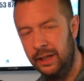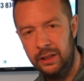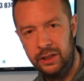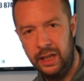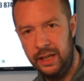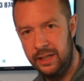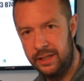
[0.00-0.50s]

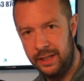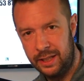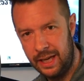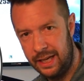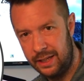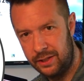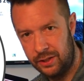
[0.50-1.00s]
change the
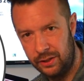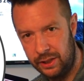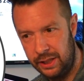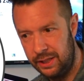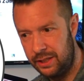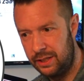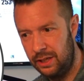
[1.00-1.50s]
text so that
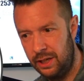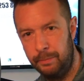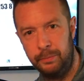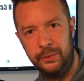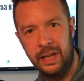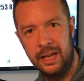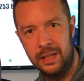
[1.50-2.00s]
it's a
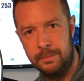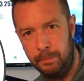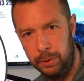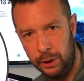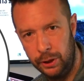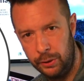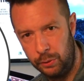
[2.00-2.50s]
nice
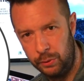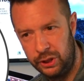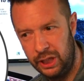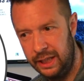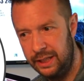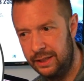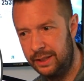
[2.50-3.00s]
blue,
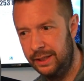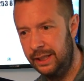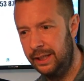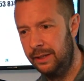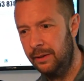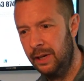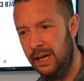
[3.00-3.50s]
change
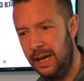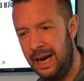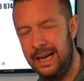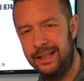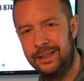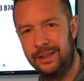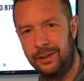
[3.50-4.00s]
the
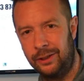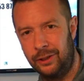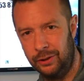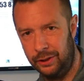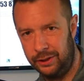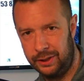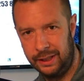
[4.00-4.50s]
accent
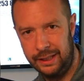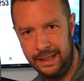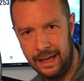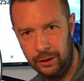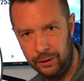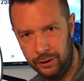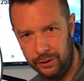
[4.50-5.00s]
colour to
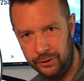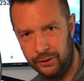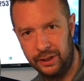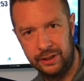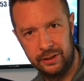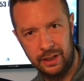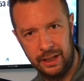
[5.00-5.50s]
yellow and
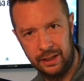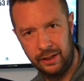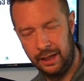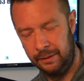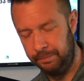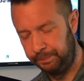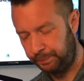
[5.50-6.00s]
things like
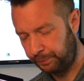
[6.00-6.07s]
that.